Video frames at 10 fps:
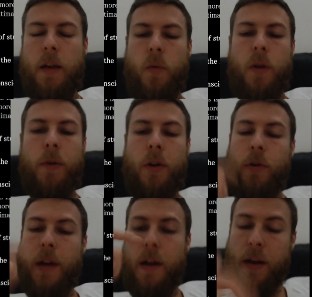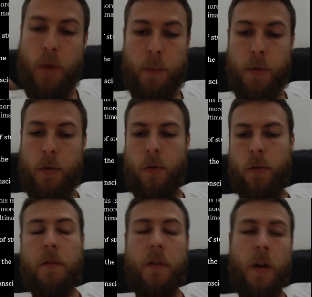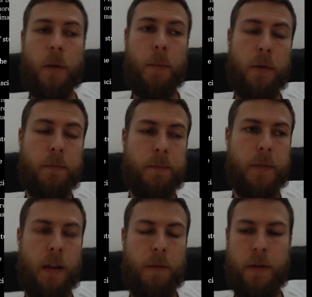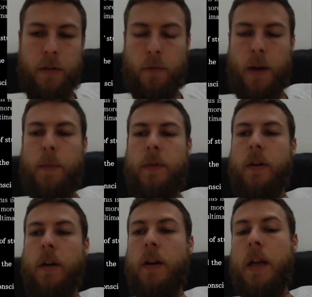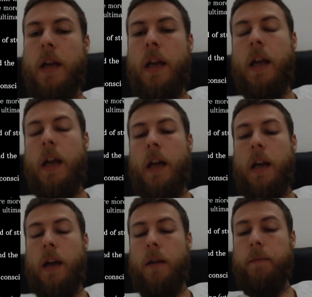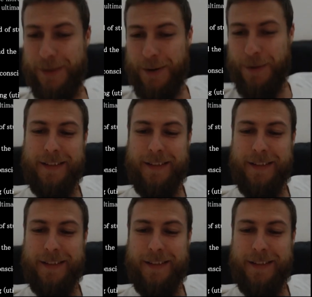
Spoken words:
when we go down that rabbit hole, talking about elephants and rabbits here. So